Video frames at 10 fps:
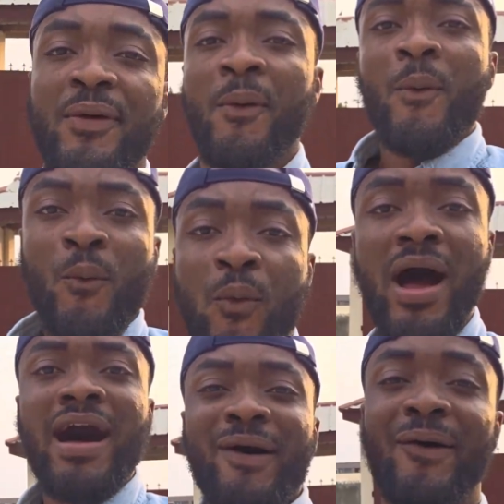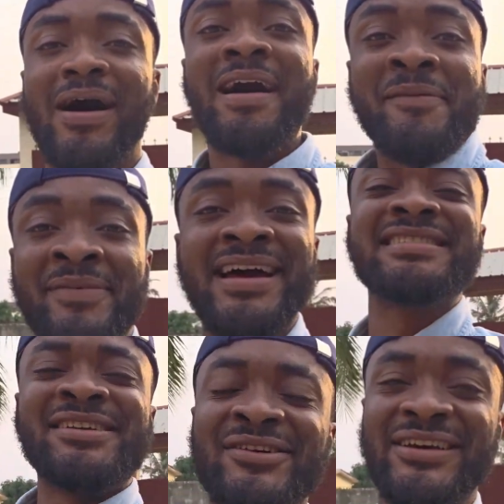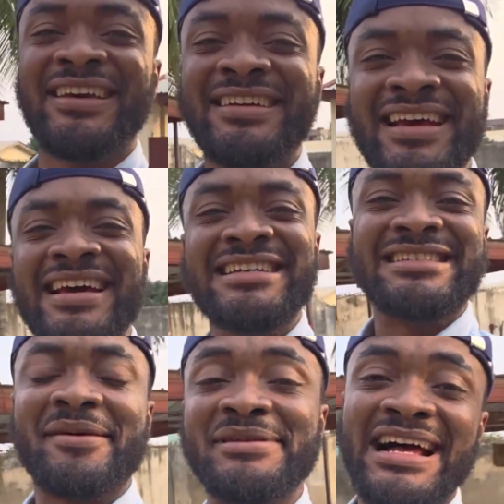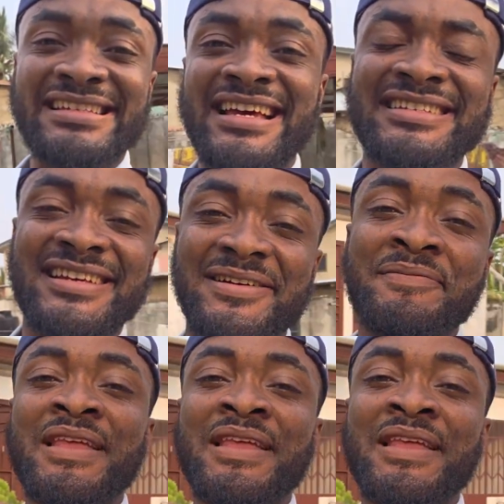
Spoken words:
Wow, amazing looking stabilization.